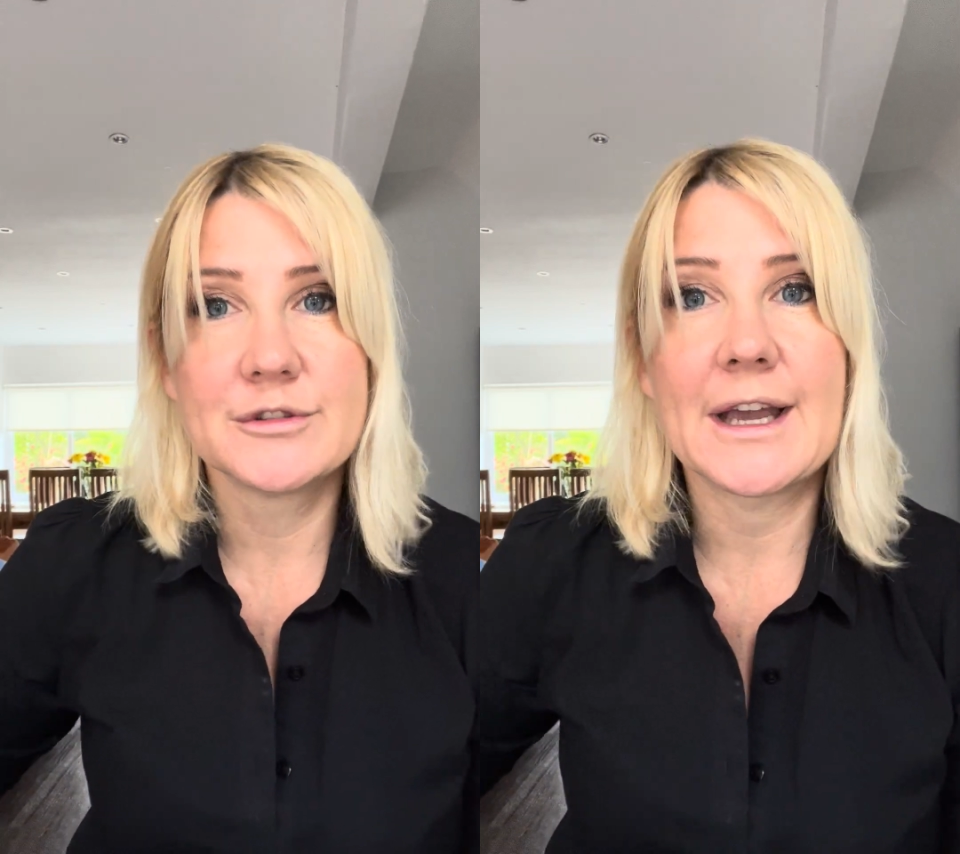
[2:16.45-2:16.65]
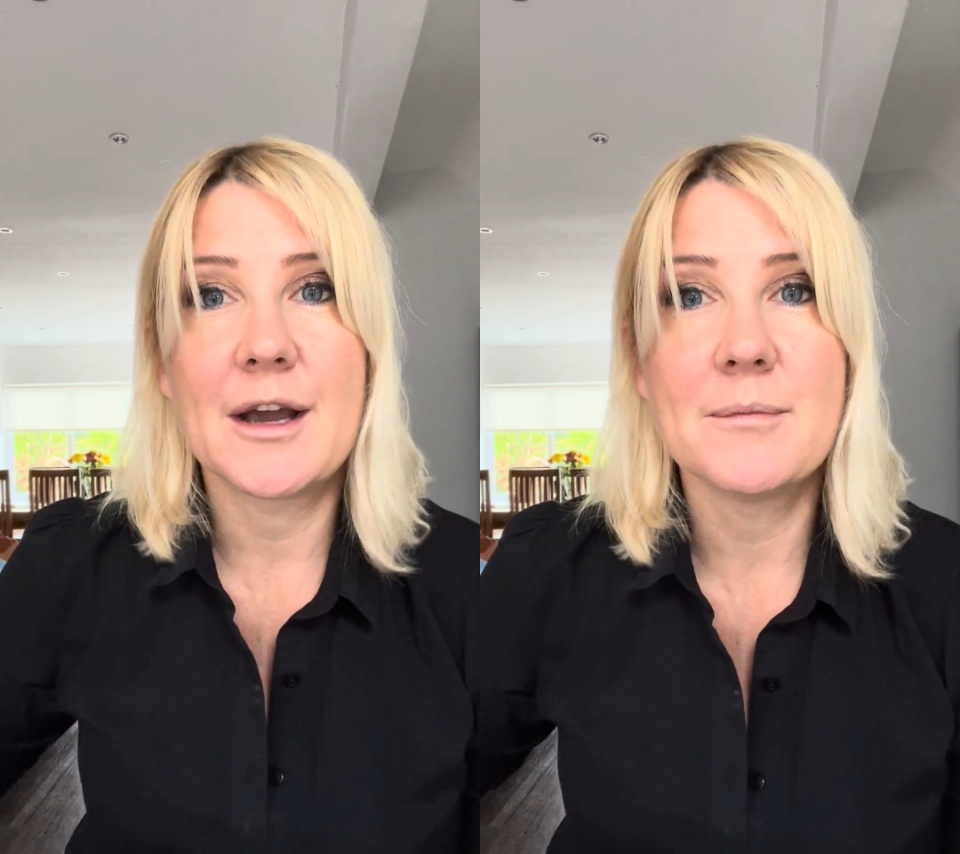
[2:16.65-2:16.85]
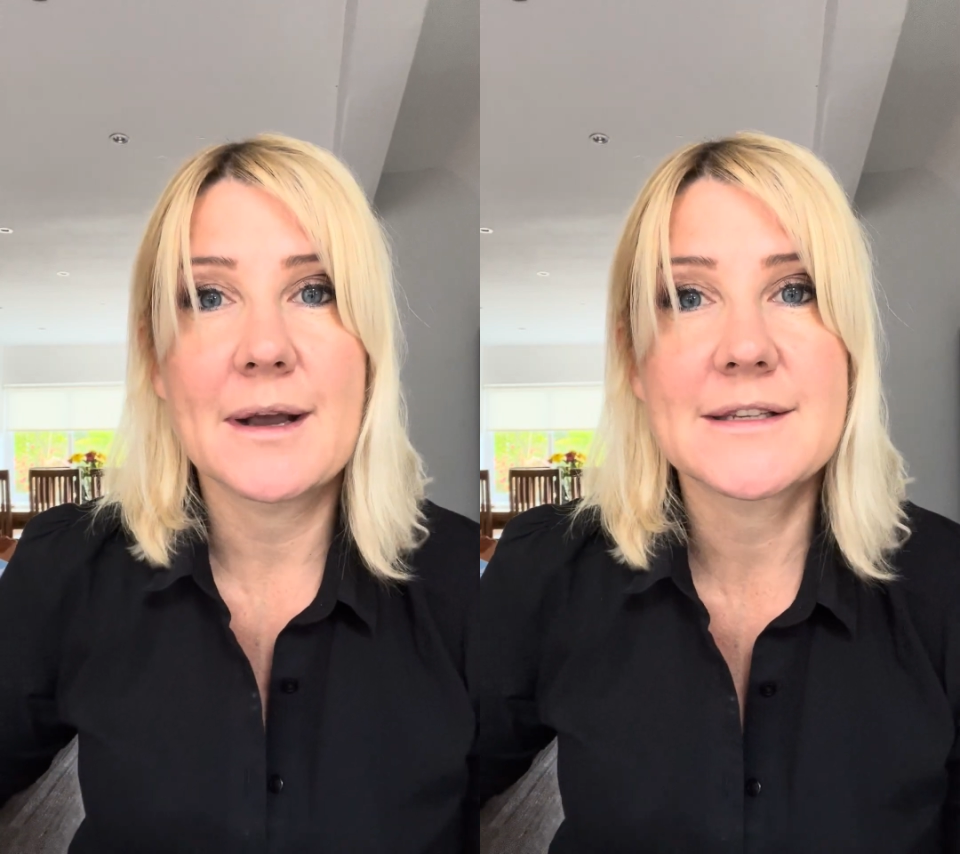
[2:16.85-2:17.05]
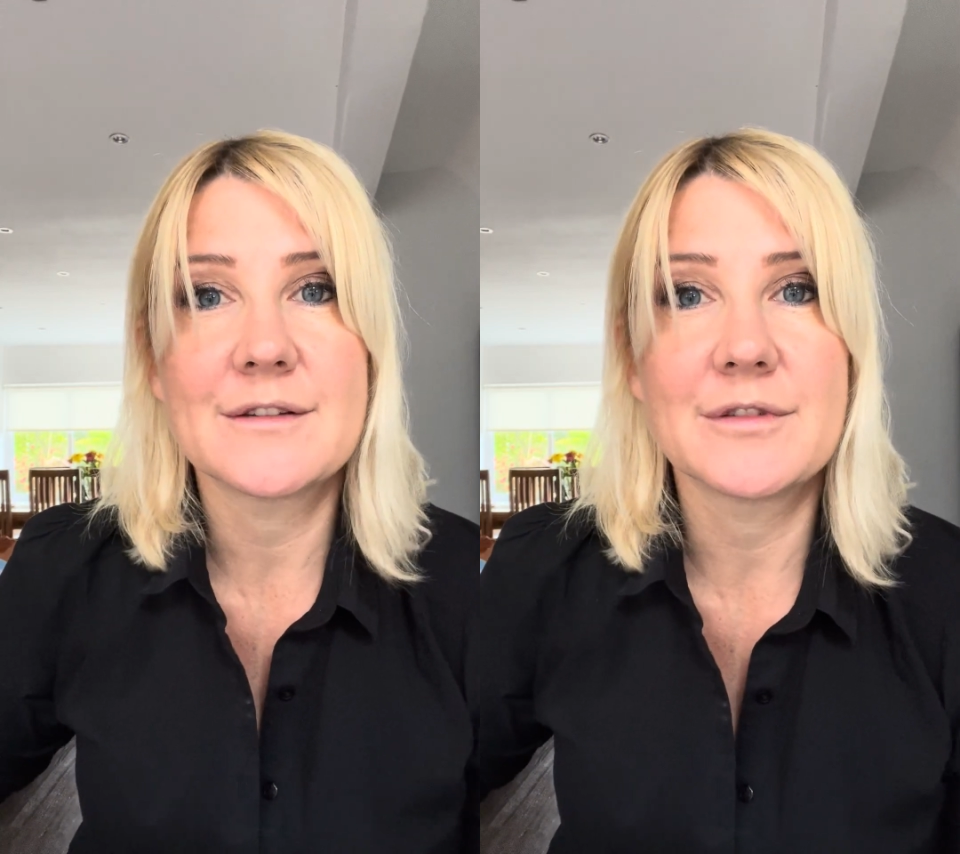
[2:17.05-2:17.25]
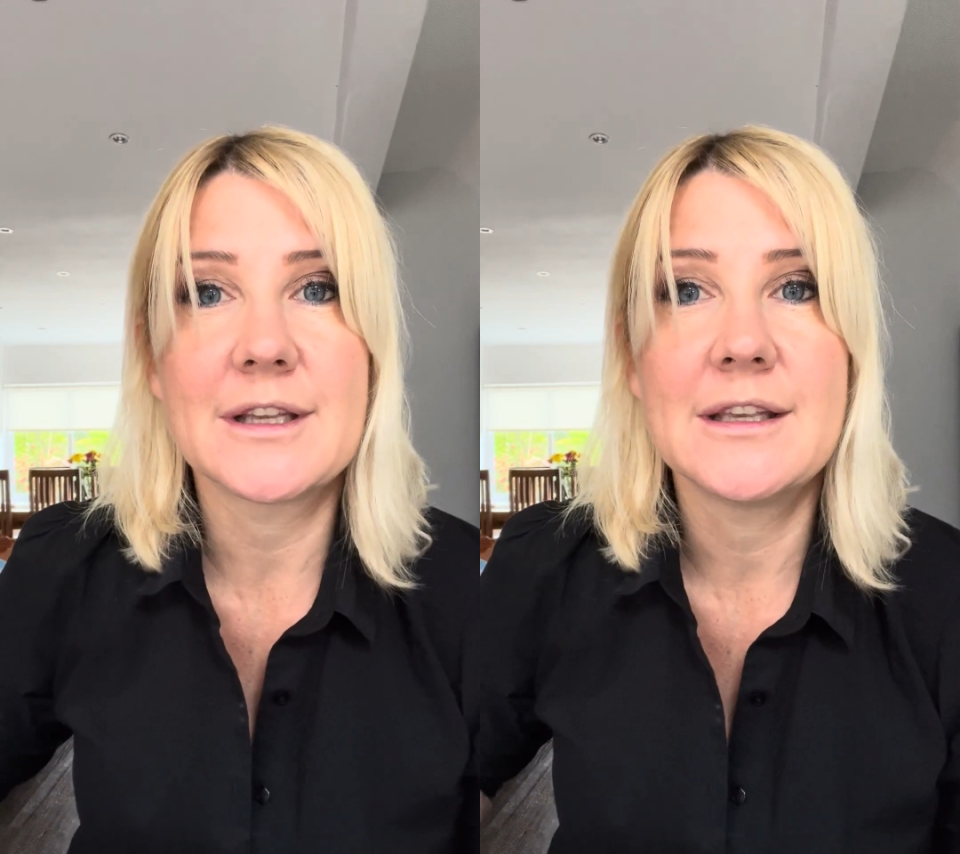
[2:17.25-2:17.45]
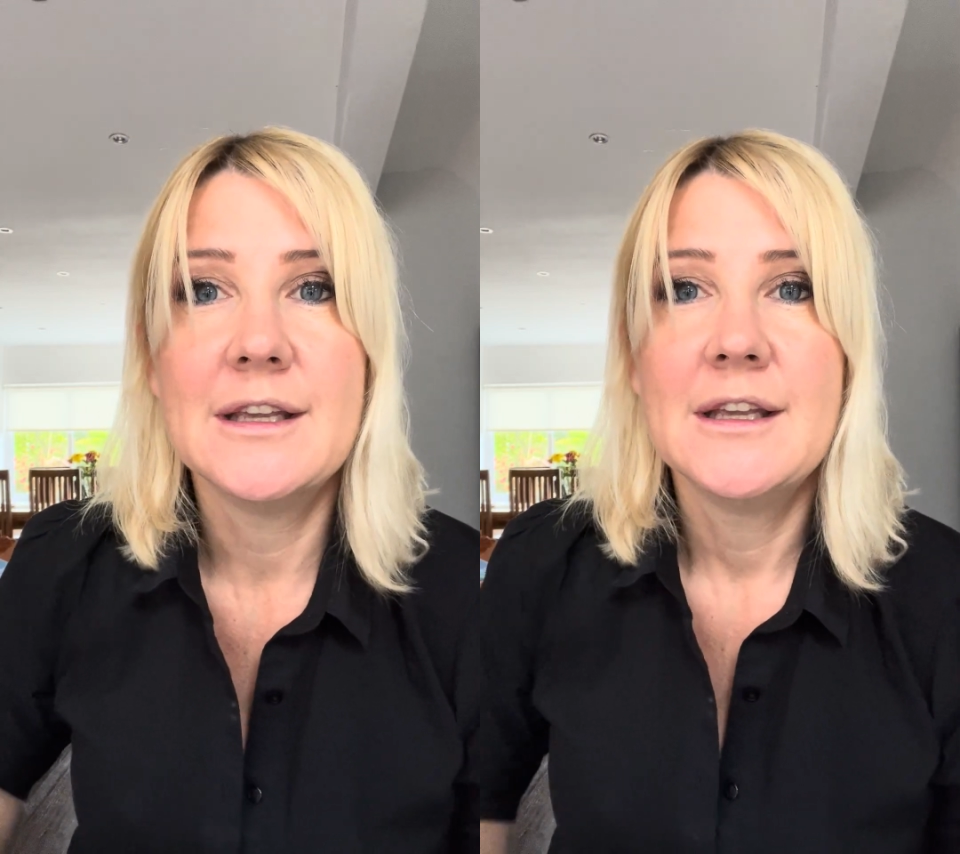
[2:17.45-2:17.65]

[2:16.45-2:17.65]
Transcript: down massively.